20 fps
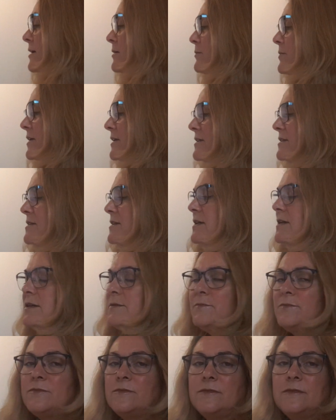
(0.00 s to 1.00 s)
but
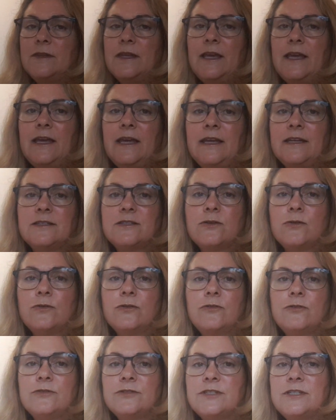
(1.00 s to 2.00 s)
it's
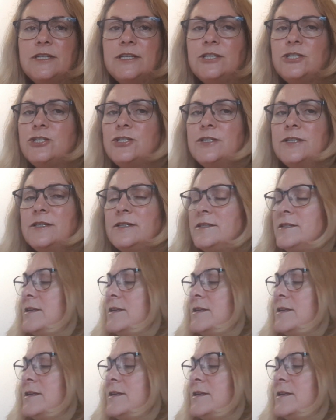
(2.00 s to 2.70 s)
got cross stitches